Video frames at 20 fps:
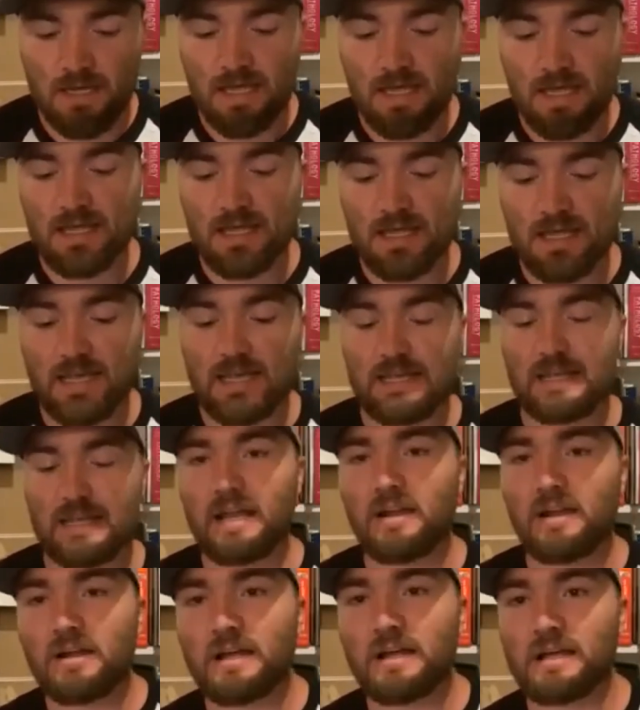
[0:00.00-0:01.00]
And
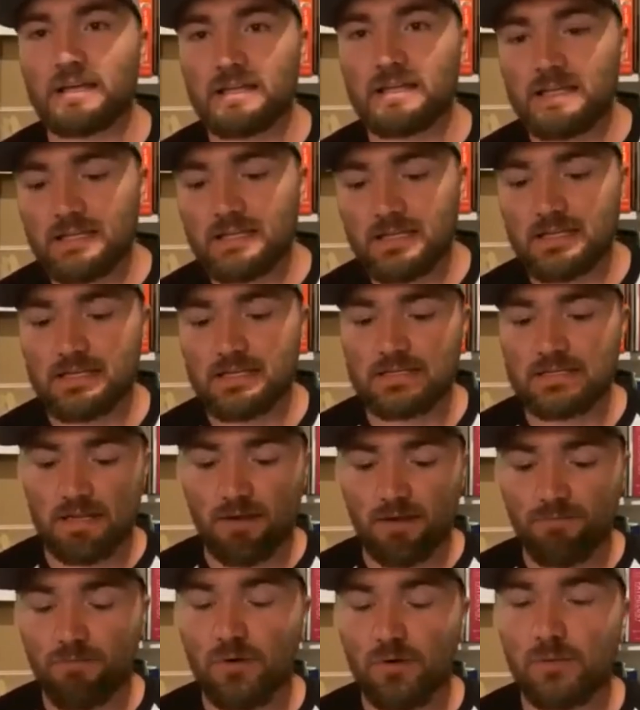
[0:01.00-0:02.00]
Eric is
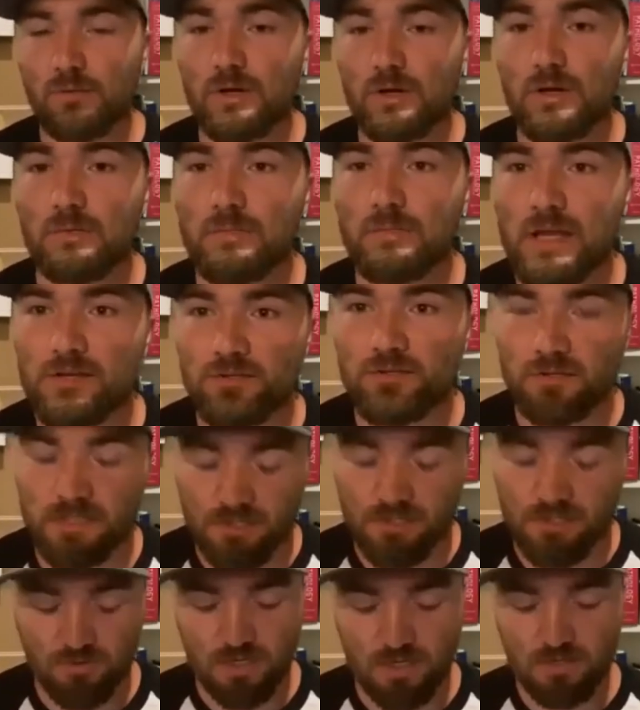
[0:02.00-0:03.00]
a former Major
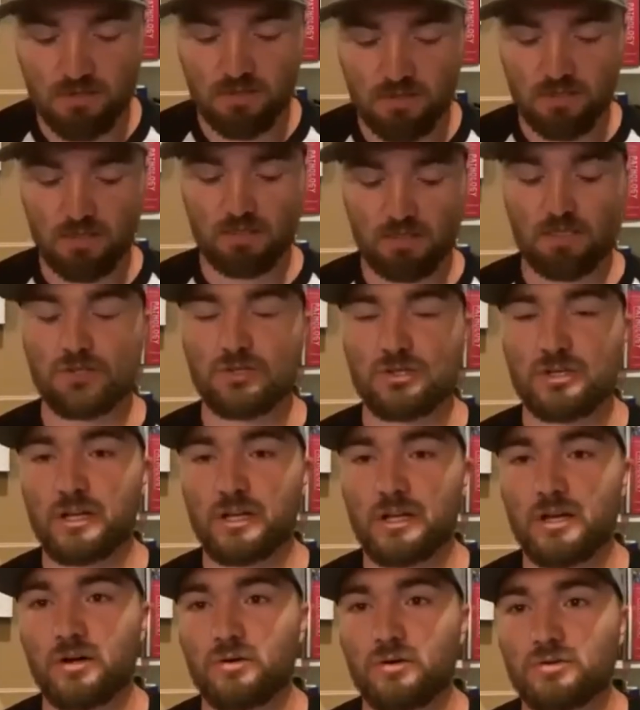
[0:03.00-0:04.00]
League Strength and Conditioning
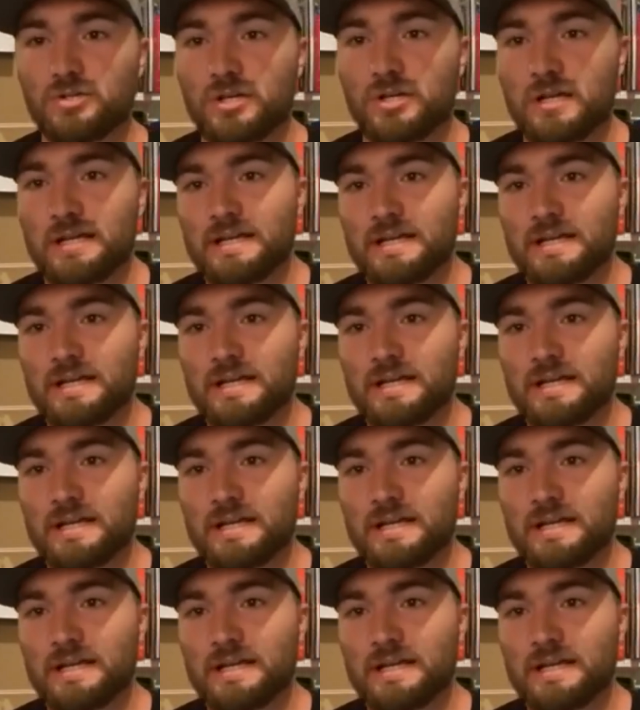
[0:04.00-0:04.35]
coach